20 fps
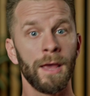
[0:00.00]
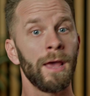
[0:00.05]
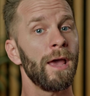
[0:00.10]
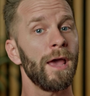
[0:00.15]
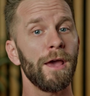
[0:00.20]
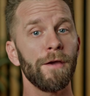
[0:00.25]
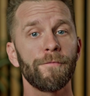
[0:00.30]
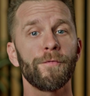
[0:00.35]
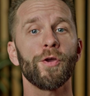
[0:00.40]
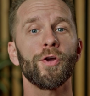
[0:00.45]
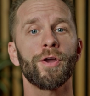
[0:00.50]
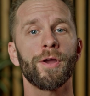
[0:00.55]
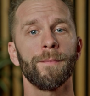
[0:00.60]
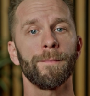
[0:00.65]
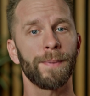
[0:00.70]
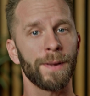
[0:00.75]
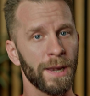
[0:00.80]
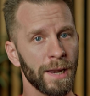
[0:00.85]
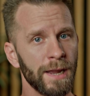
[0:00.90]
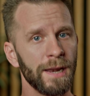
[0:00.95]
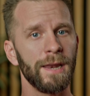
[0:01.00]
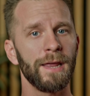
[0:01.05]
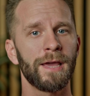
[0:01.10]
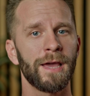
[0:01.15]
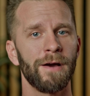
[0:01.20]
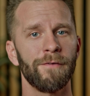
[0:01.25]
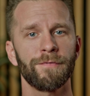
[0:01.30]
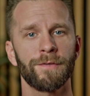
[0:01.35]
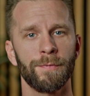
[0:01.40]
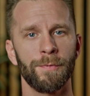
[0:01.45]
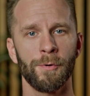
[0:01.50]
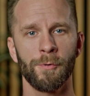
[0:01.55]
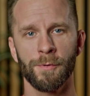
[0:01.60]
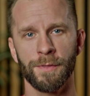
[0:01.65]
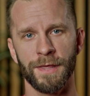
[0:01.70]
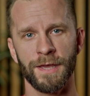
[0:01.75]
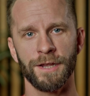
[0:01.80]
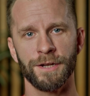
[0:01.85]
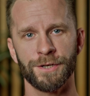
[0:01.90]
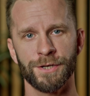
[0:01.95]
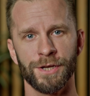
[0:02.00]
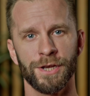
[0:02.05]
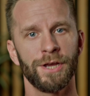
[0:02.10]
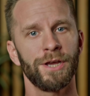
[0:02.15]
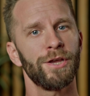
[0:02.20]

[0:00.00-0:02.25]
If you're completely comfortable with each,